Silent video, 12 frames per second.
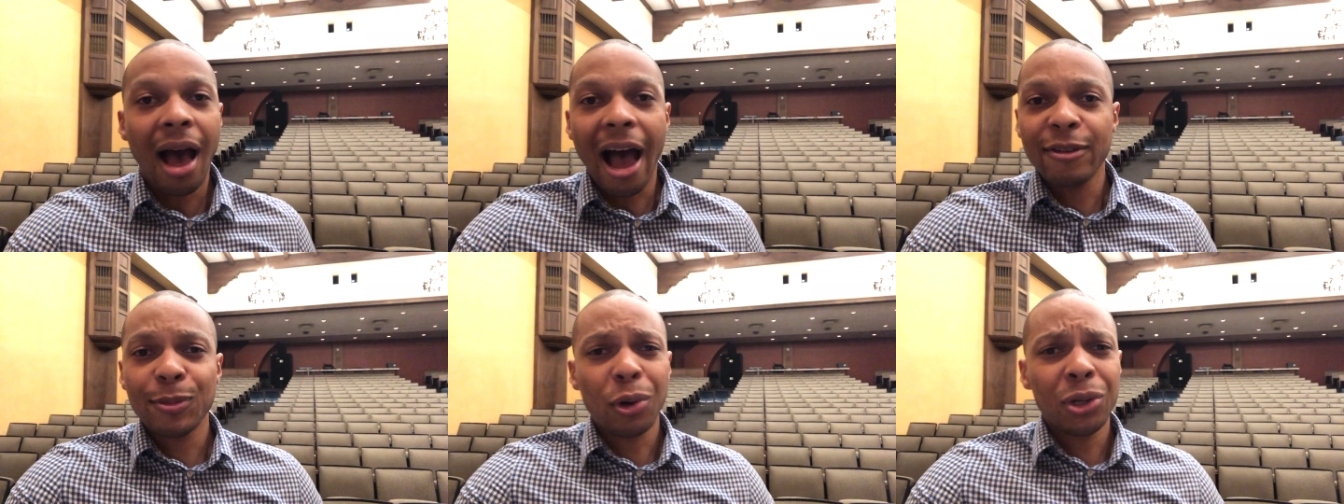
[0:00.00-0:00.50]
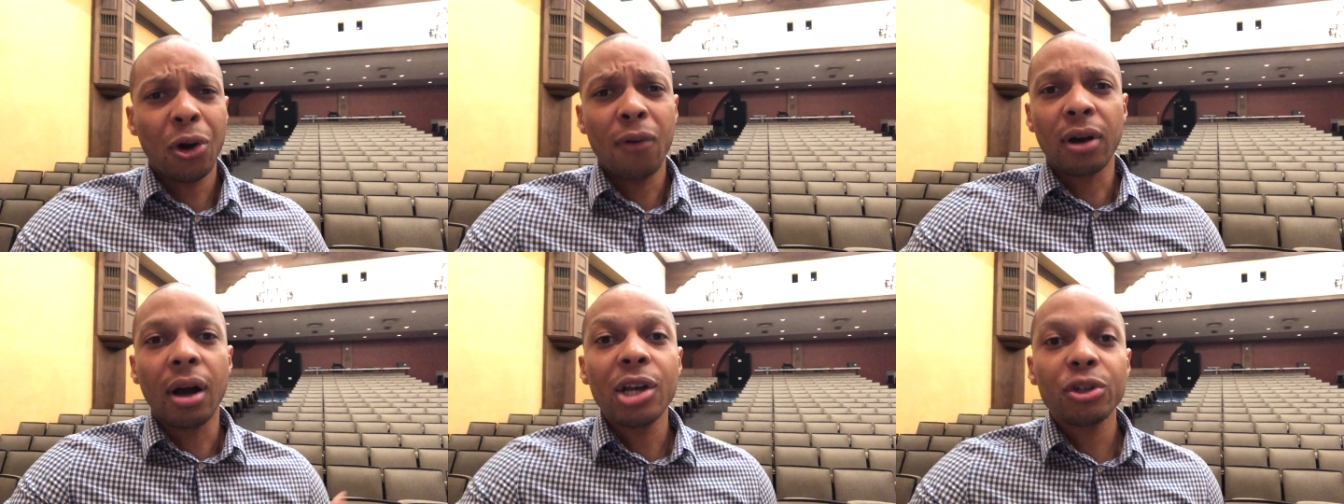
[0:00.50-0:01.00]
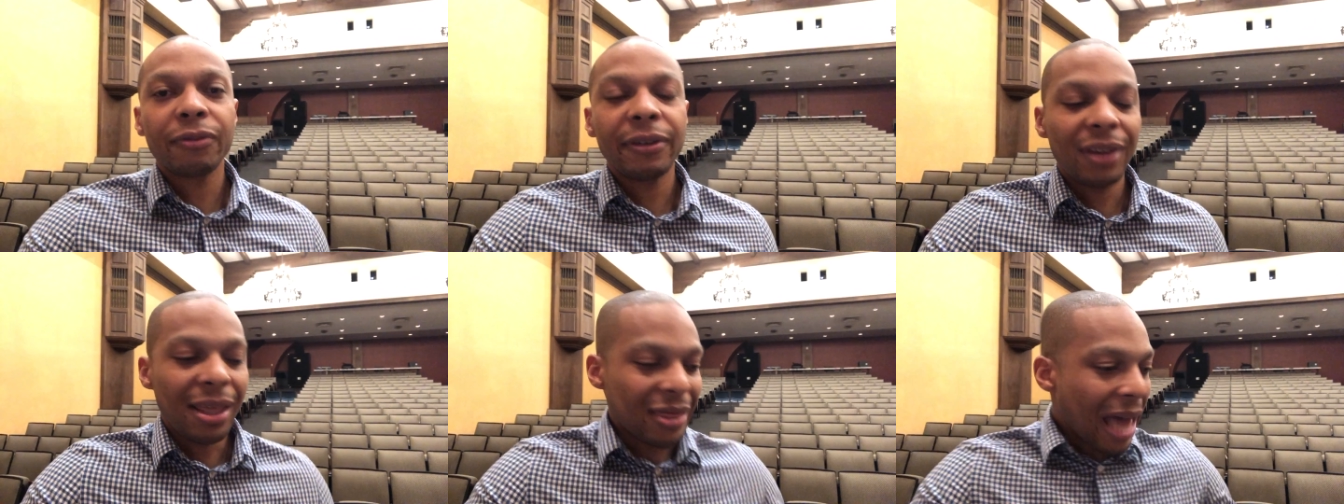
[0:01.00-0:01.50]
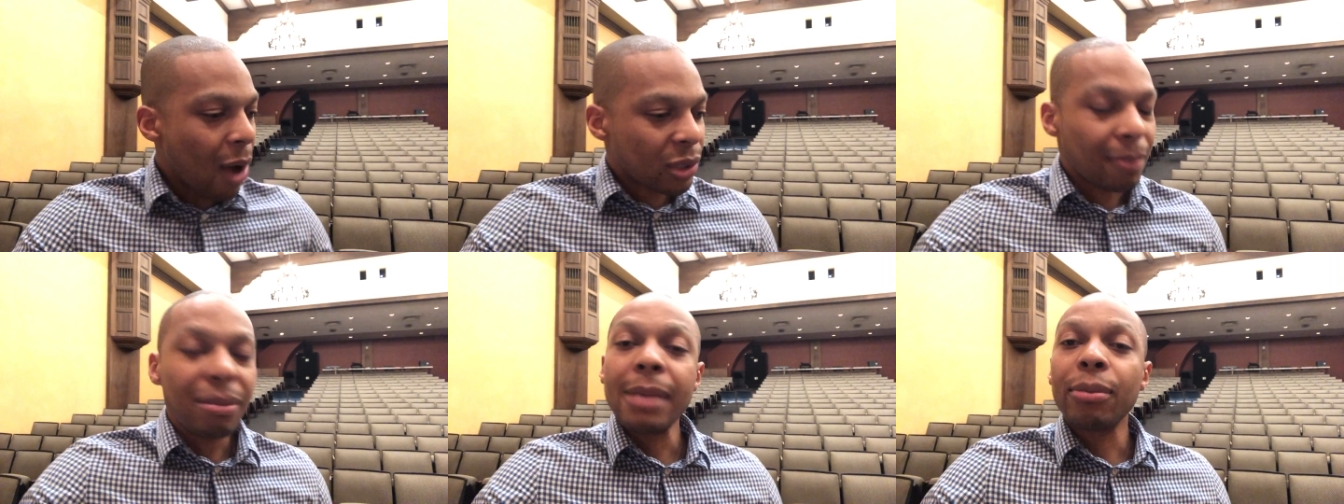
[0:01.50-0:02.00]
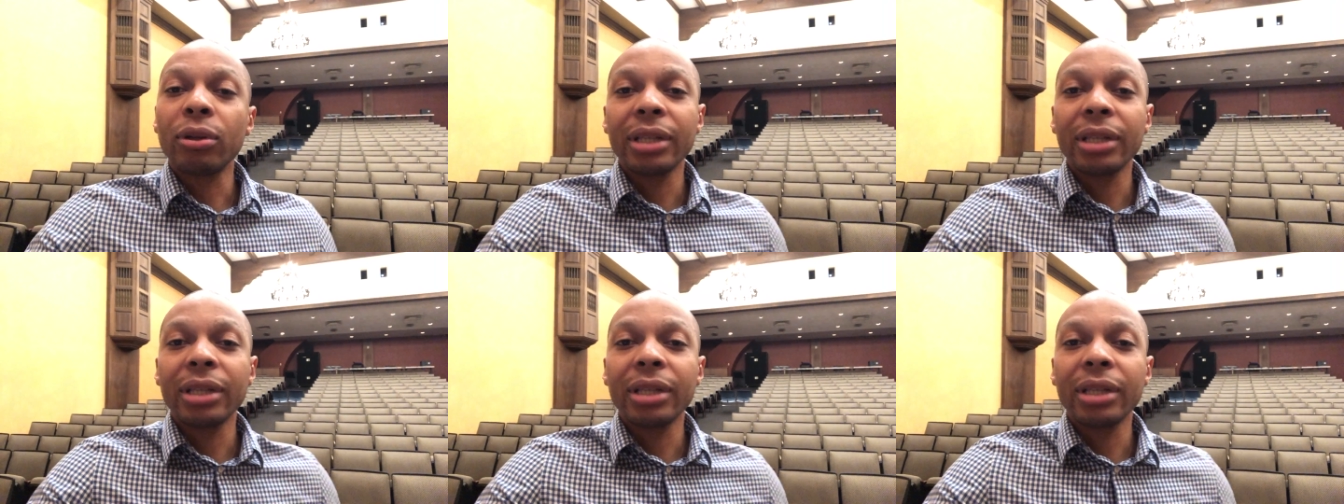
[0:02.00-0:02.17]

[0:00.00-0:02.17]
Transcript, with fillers: I've spoken to over 150,000 people